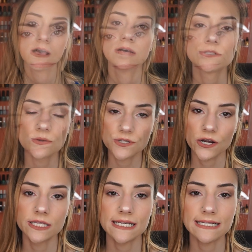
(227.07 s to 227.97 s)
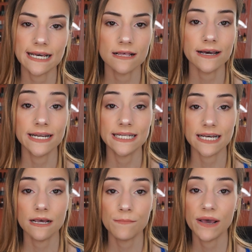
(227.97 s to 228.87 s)
So during the sale, I
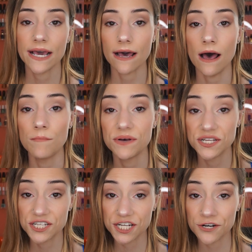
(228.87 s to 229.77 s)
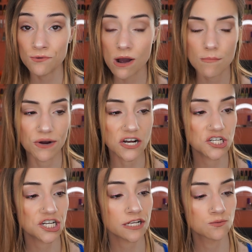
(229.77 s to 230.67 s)
did pick up two
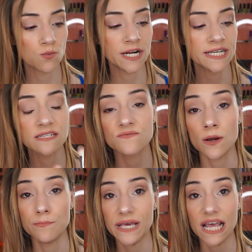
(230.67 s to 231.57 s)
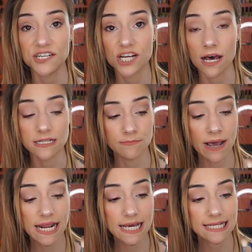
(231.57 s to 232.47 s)
brushes. One is from BH
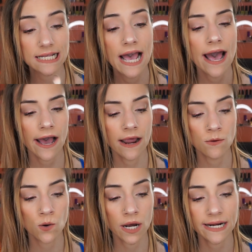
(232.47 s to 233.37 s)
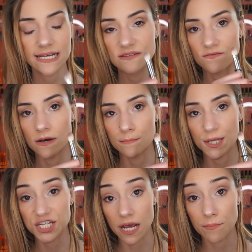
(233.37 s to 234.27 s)
Cosmetics and one is from
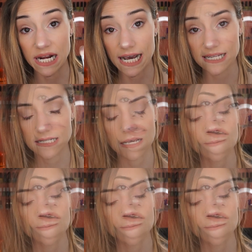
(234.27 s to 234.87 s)
Japonesque.